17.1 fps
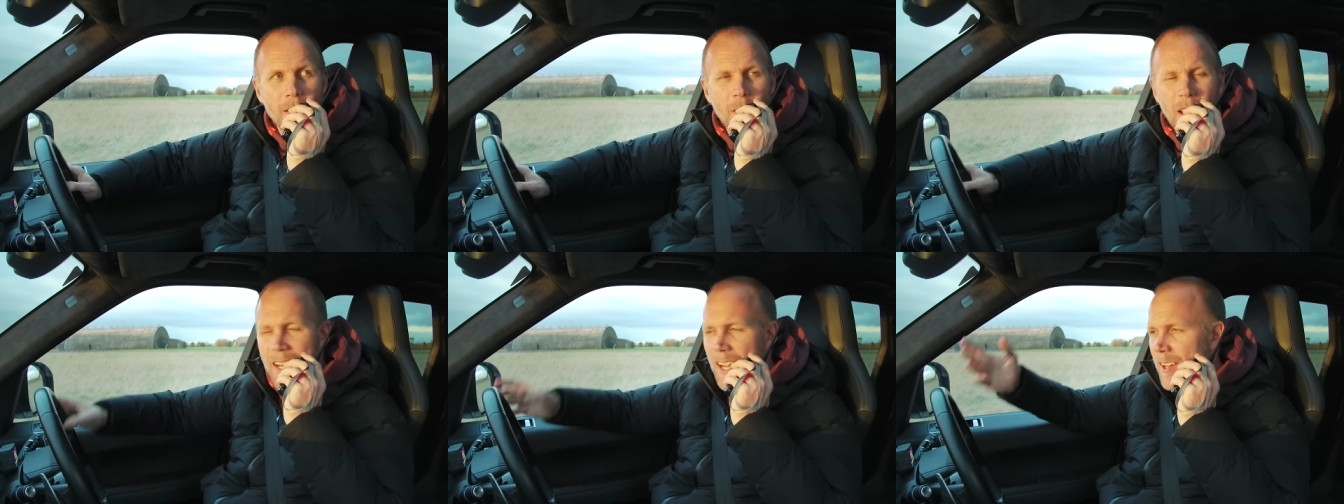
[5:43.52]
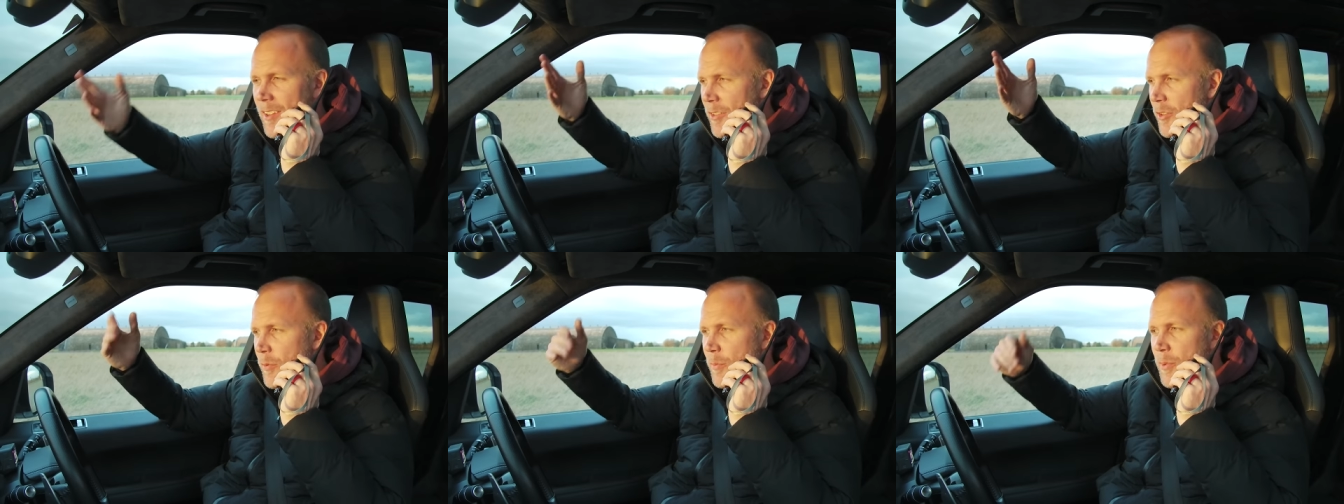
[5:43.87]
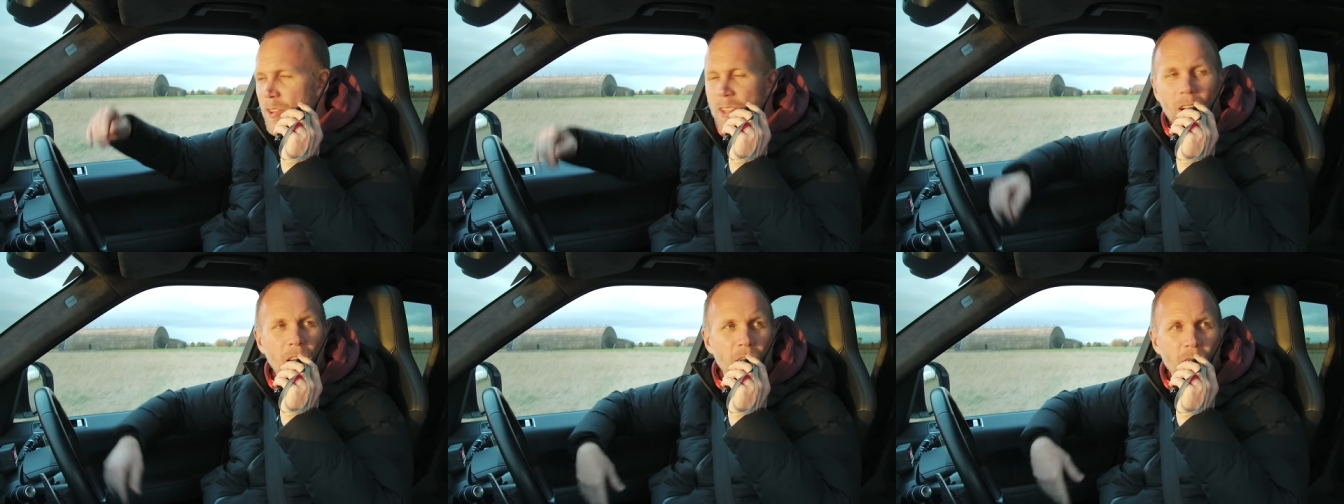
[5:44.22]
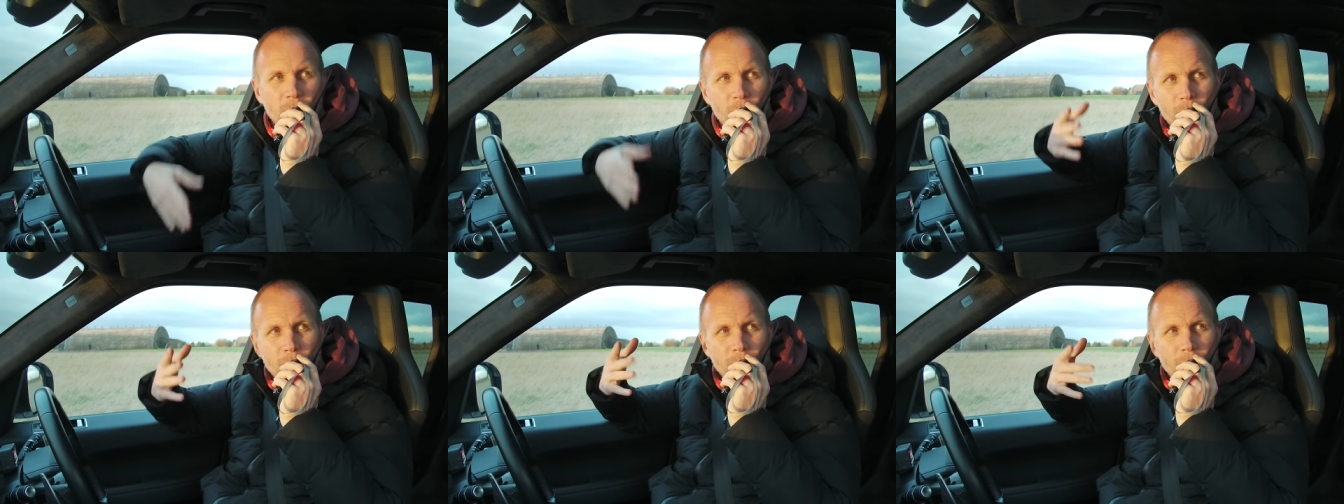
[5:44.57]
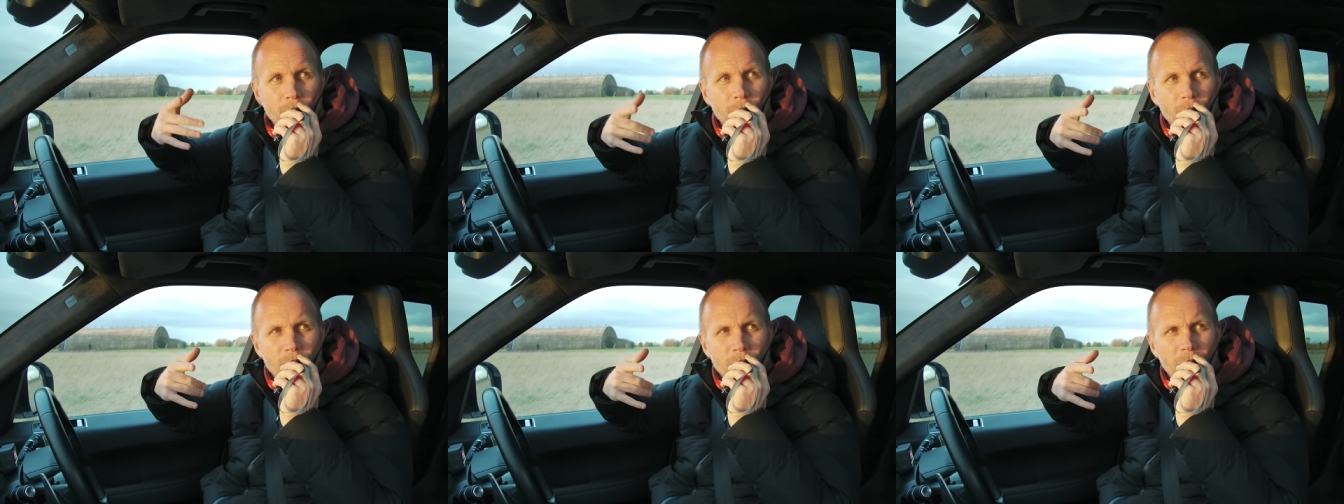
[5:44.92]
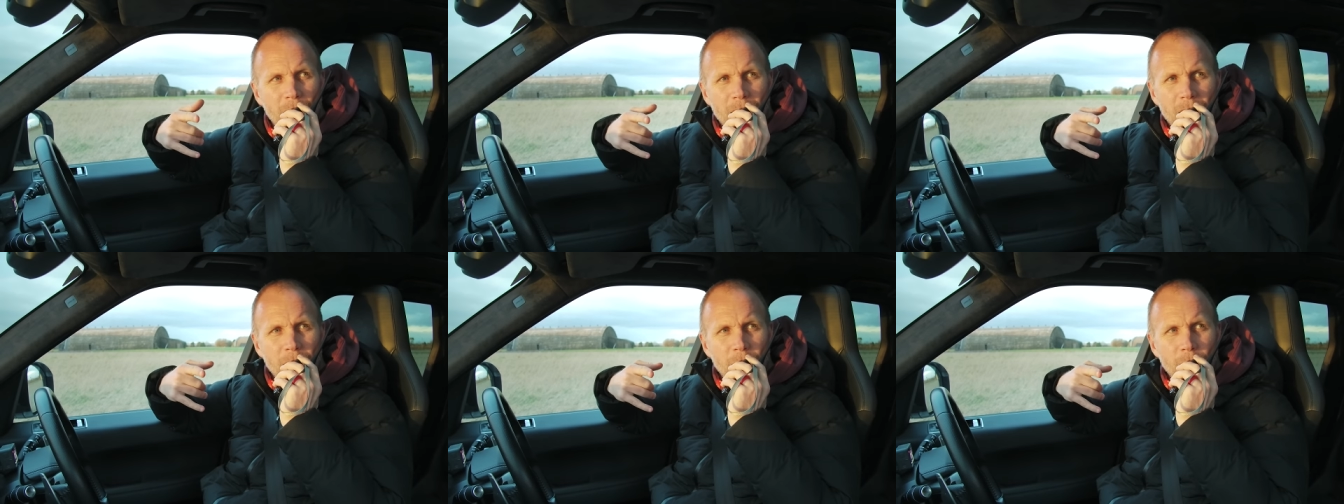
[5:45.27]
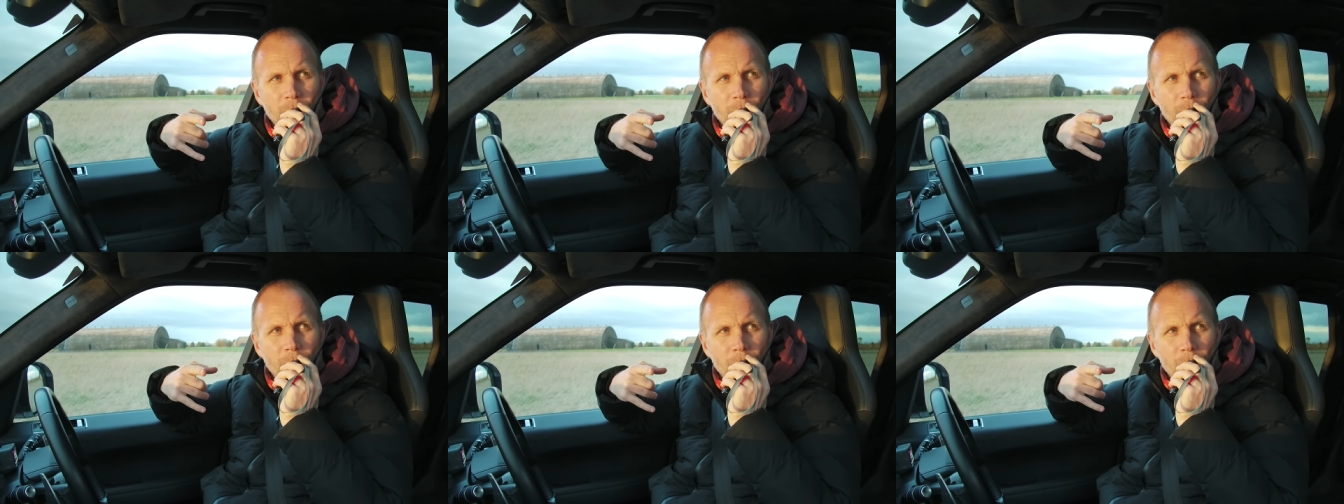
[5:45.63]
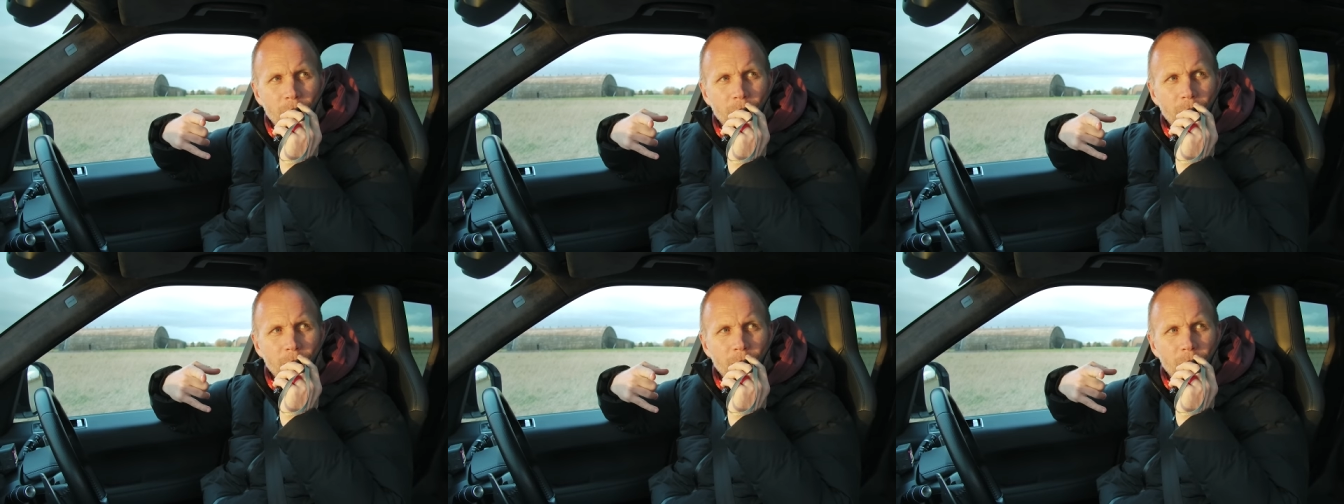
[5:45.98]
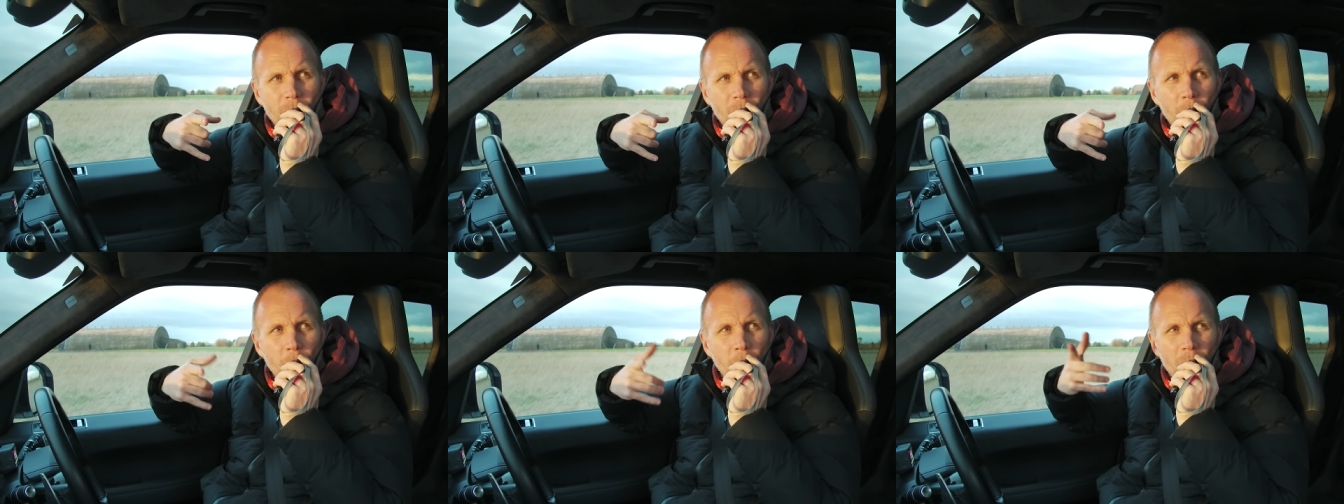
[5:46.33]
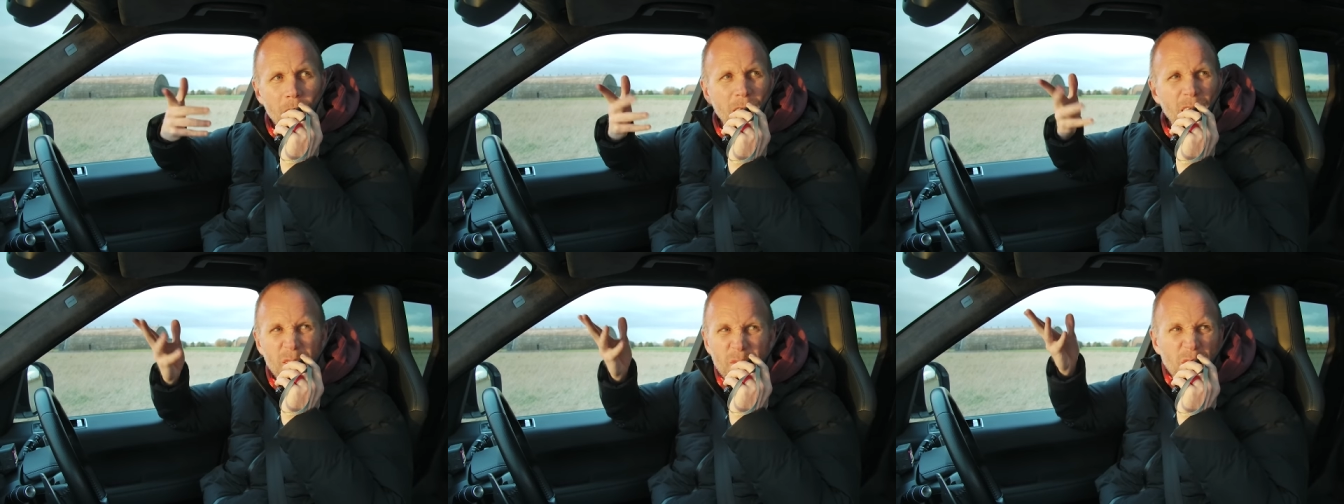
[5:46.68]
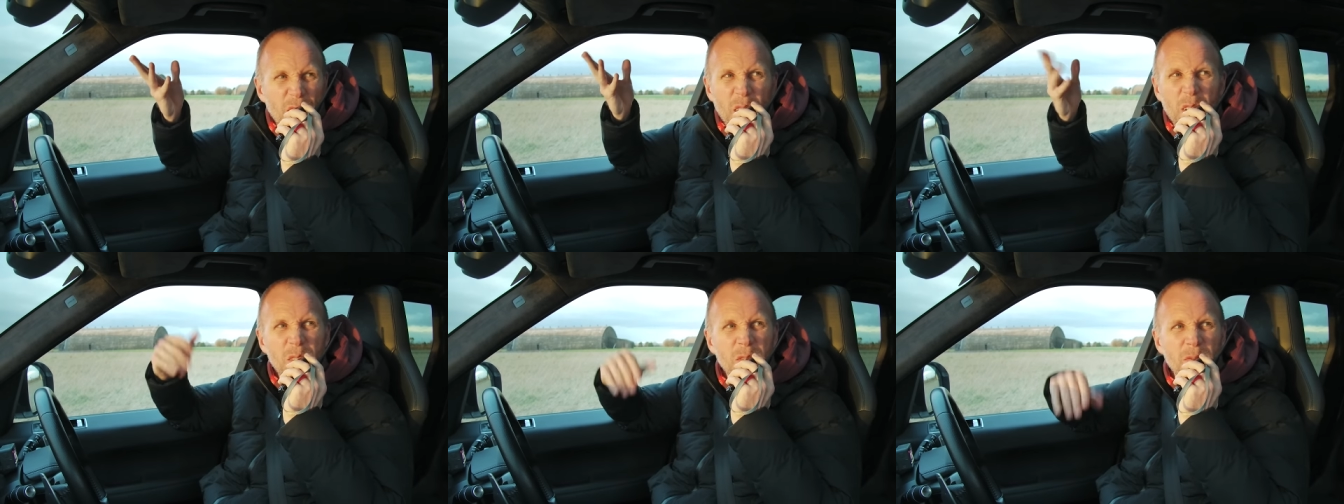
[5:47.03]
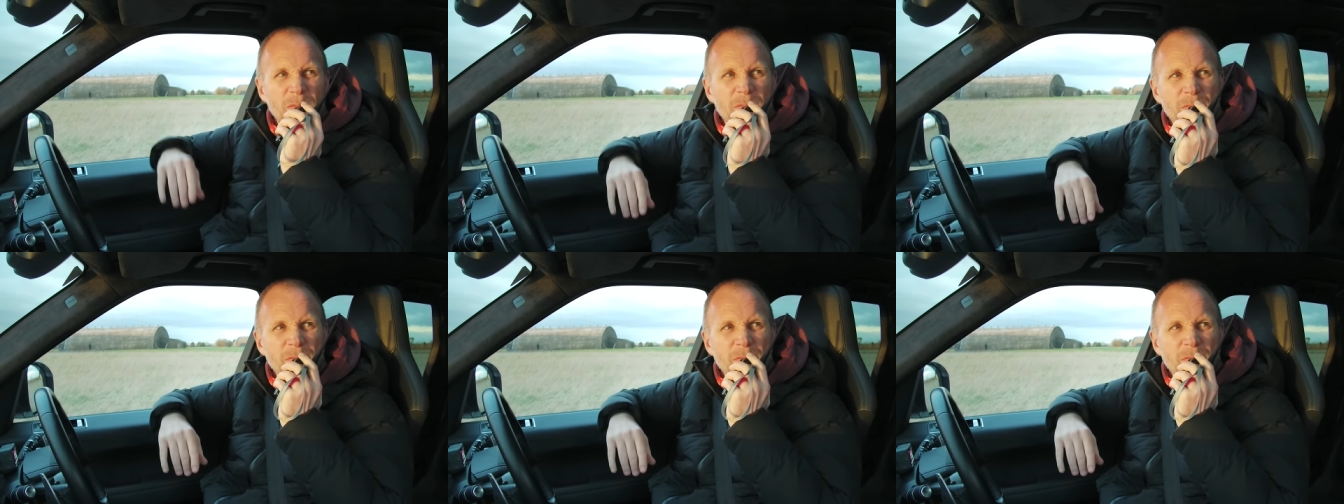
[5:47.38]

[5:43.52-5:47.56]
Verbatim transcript: Uh, I guess supercharge, that's turbo, isn't it? So.